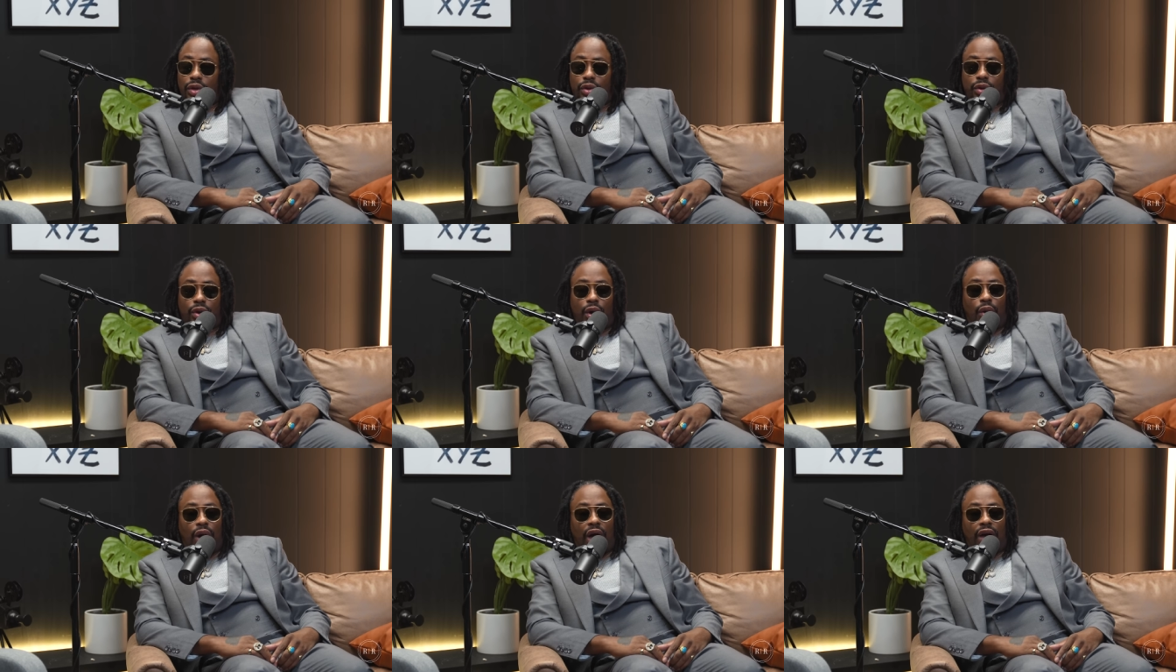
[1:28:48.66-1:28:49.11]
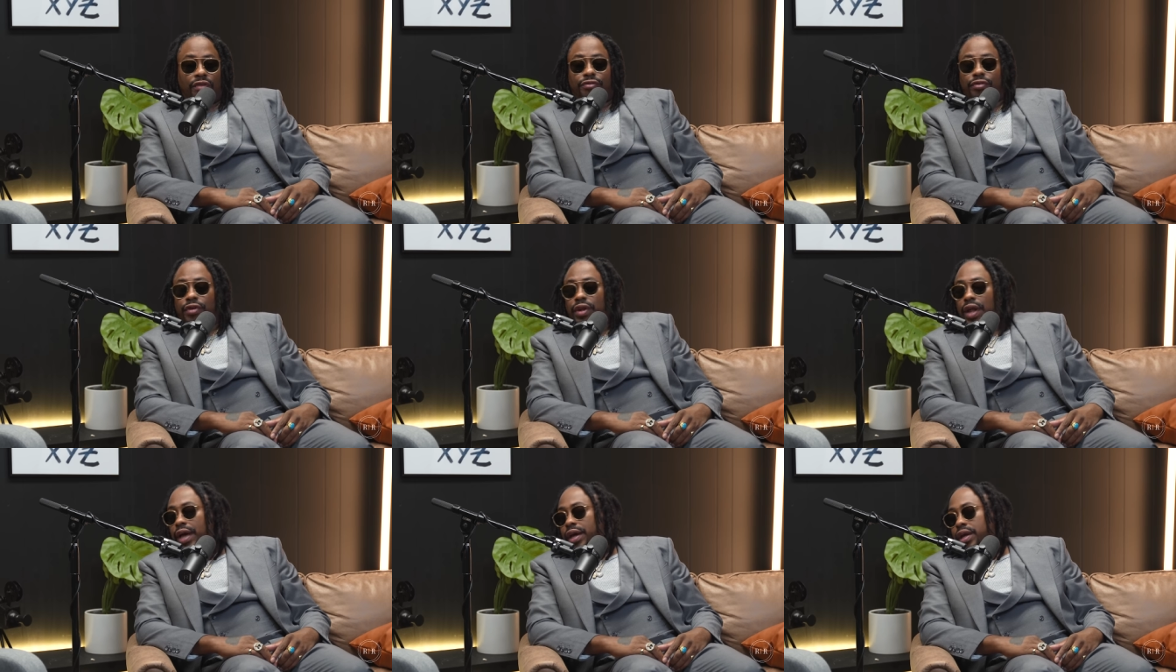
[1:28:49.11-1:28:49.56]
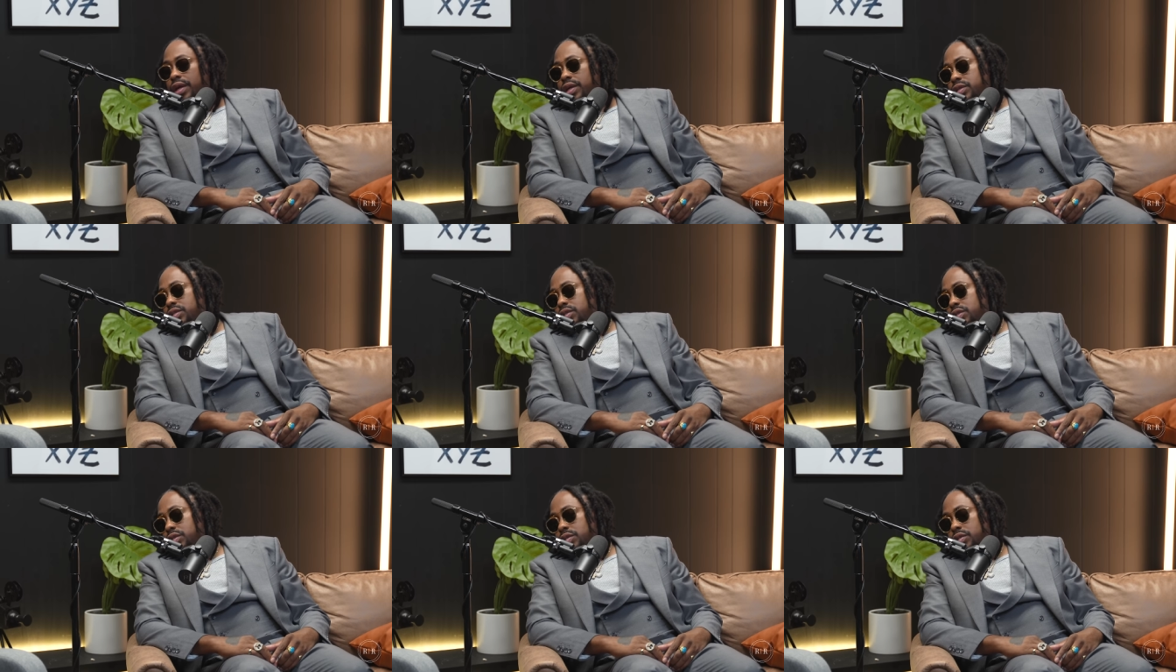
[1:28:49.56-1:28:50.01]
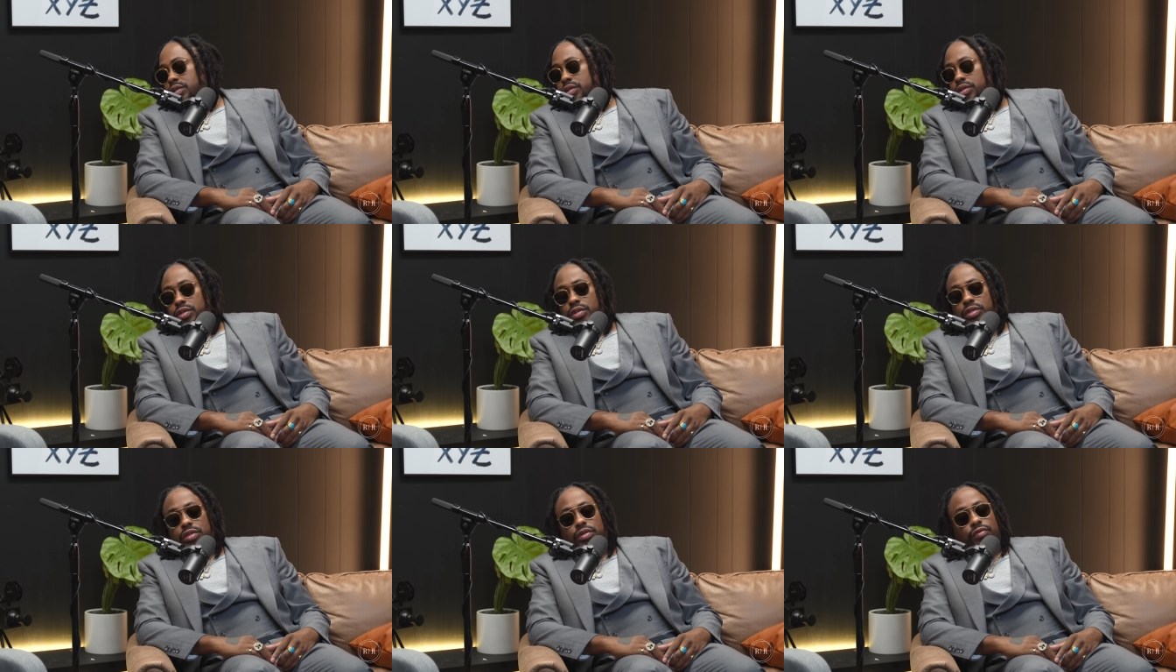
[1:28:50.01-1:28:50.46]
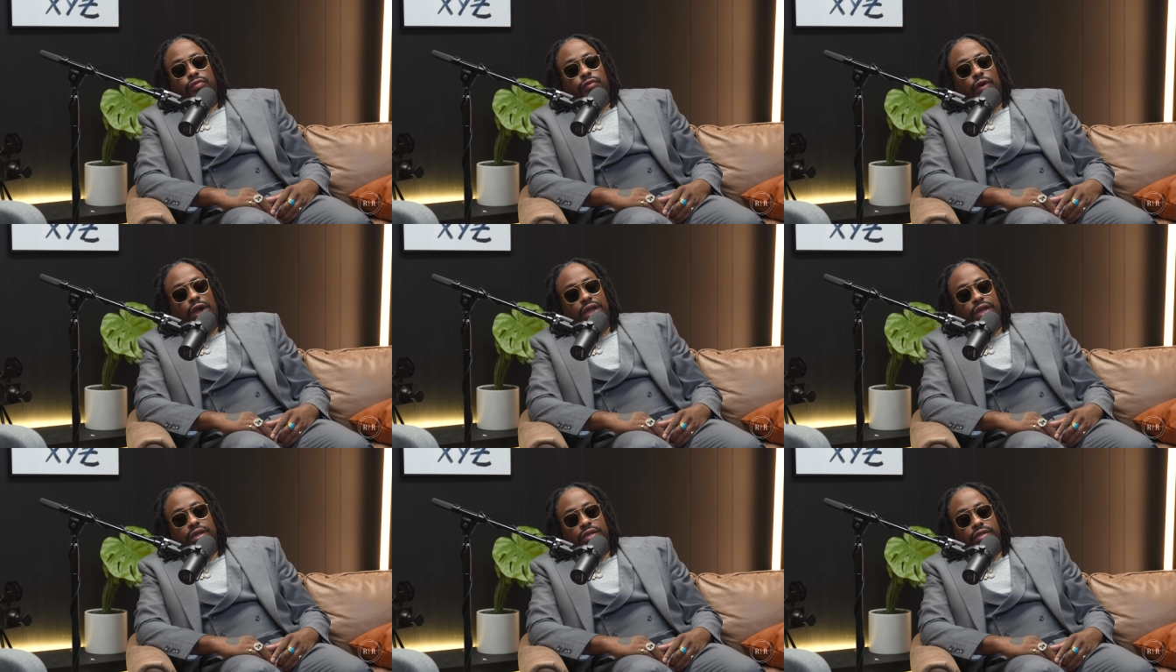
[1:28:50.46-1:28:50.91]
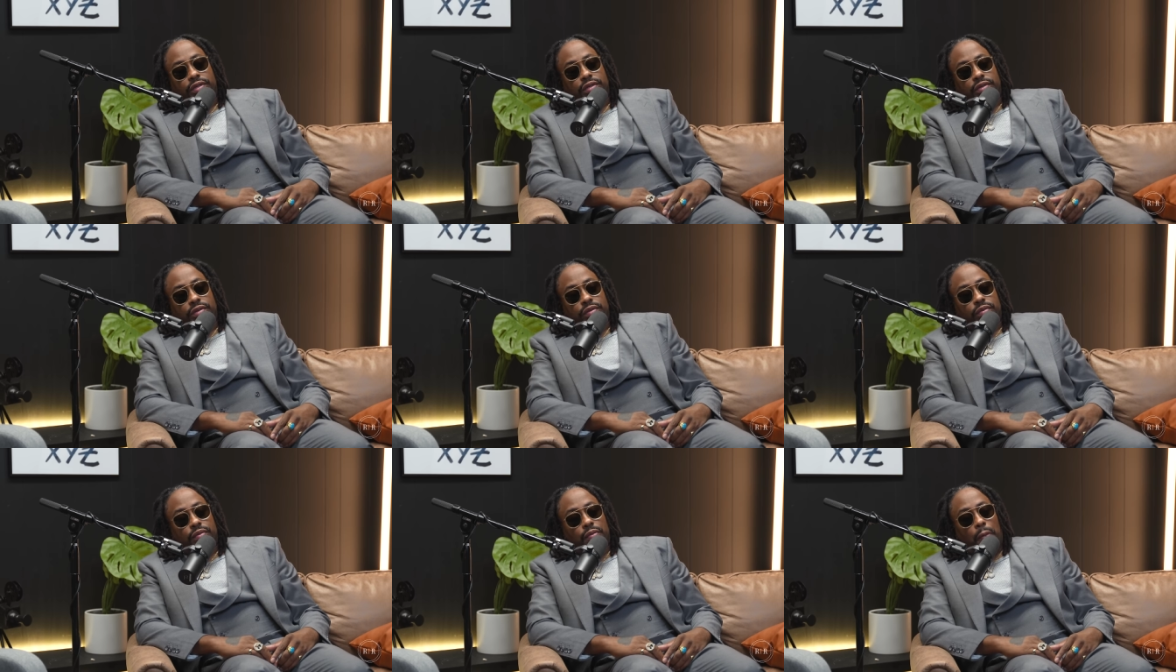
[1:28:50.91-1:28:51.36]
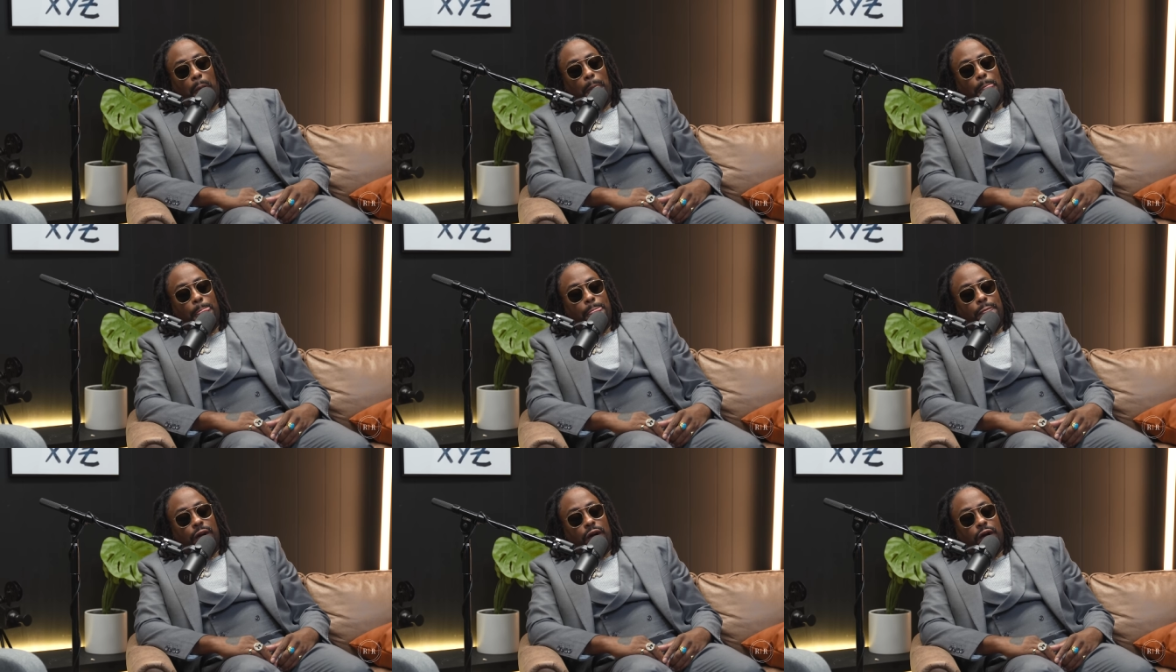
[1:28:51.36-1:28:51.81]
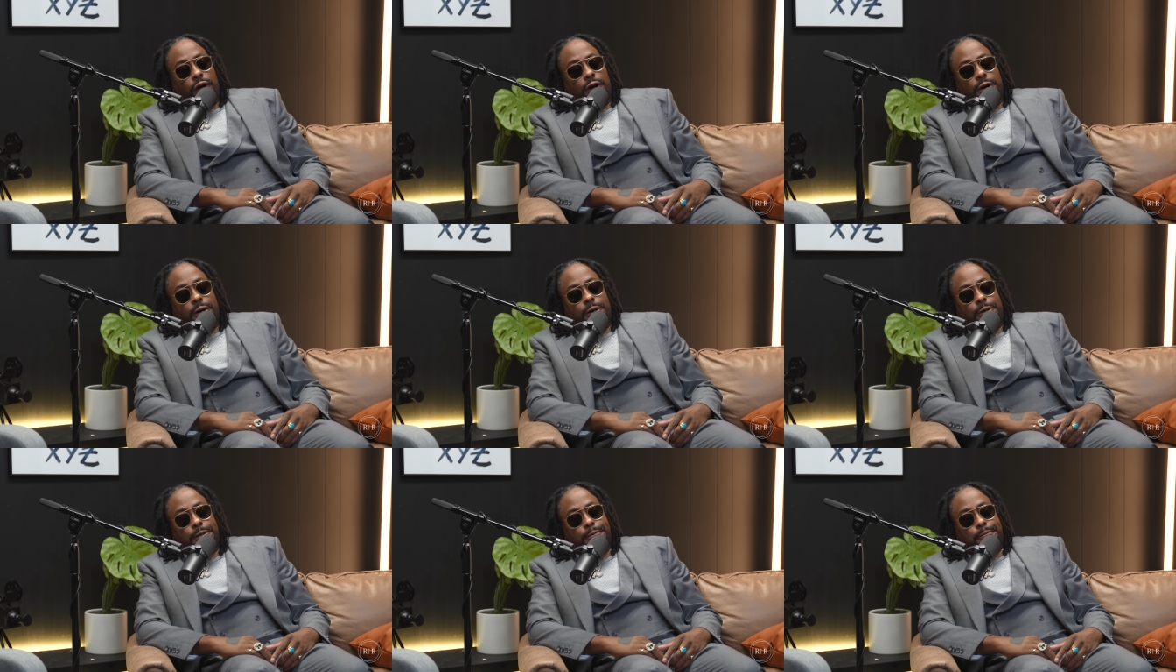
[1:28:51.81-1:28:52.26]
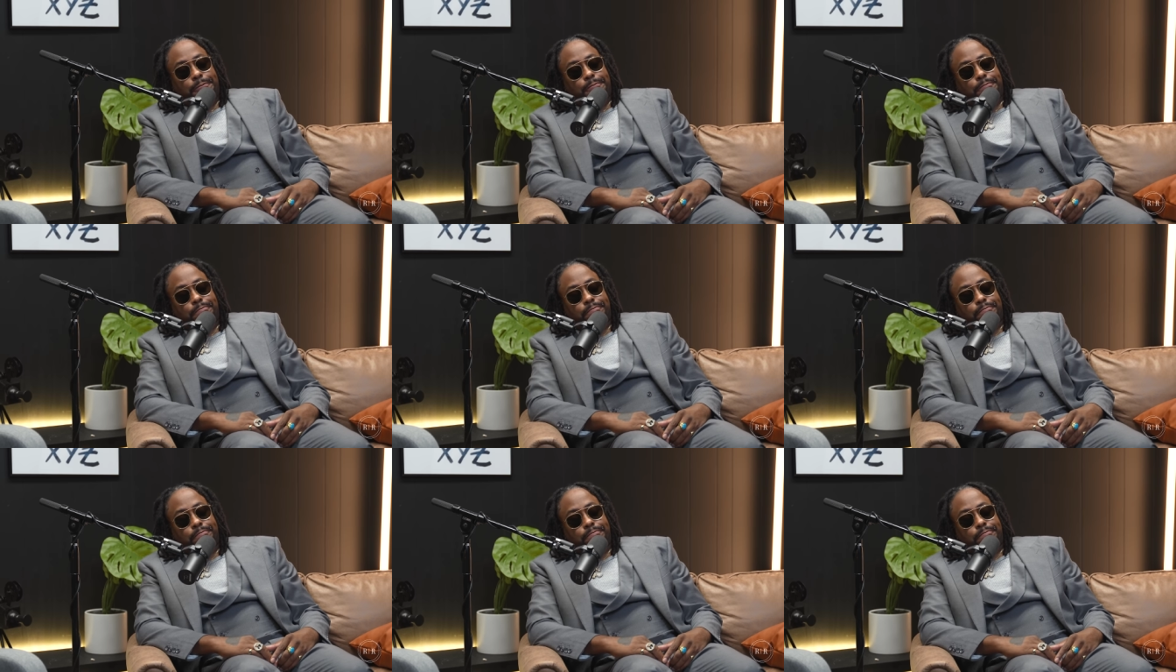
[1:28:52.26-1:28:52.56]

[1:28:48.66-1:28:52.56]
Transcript: You know, I feel like it's just the right BPMs,